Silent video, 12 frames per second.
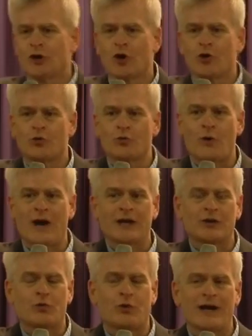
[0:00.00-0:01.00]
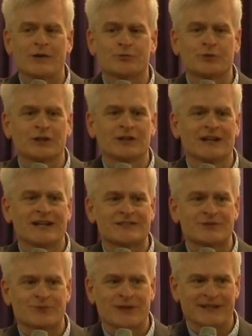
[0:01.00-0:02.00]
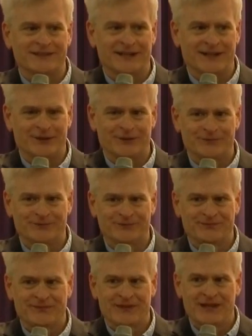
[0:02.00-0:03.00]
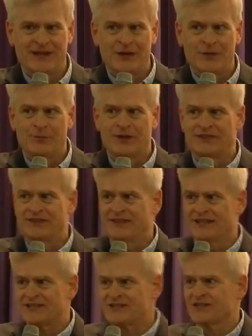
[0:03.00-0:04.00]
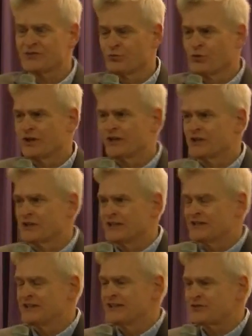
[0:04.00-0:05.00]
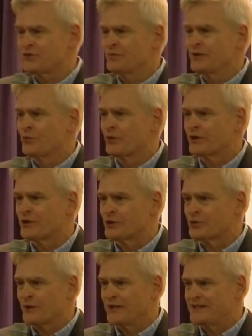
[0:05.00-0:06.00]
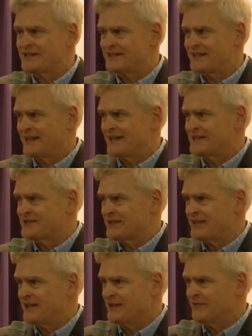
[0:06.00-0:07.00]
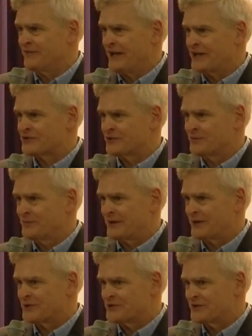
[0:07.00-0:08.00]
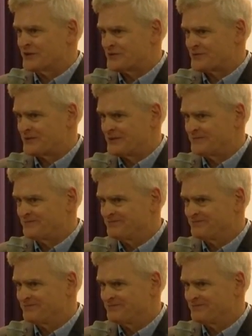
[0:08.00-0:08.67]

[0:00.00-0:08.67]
don't quite realize it right now, but this is one of the, this will be one of the greatest days in Evangeline Parish history.